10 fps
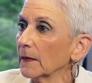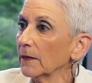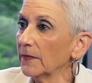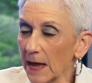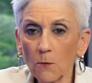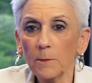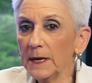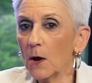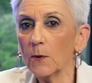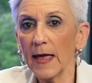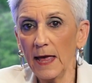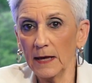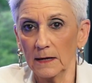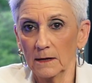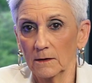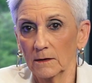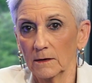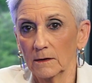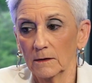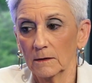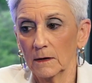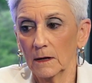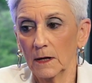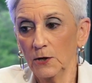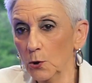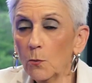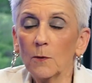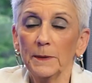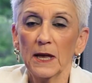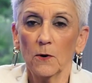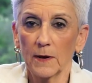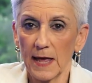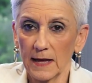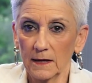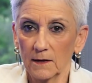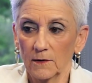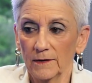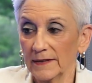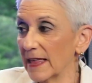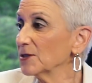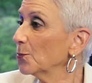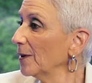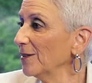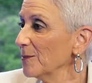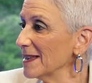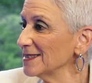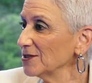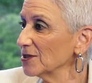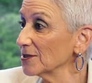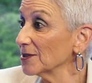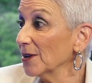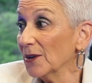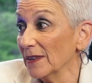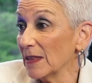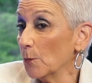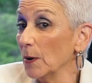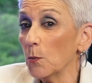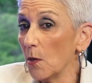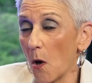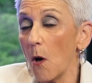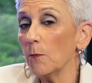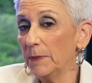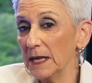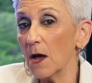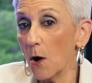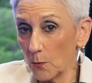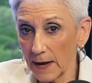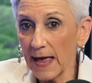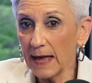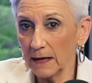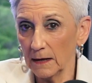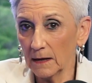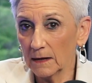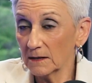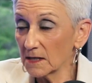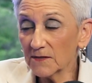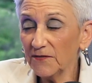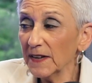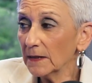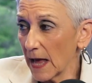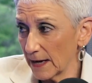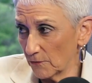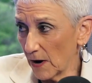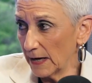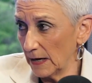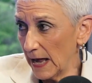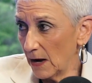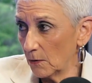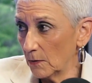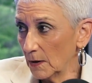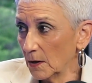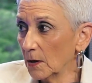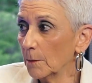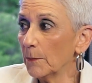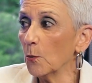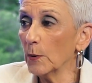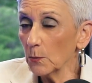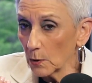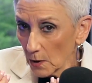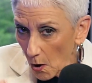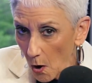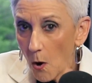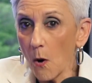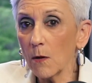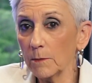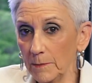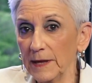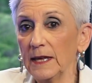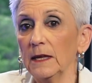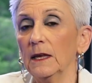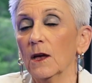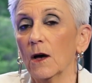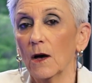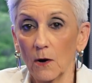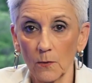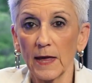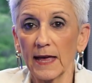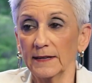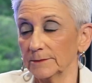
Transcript: they will be okay and you will be okay. And that's one of the messages, that we will all be okay. Doesn't feel like it right now, but we will all be okay.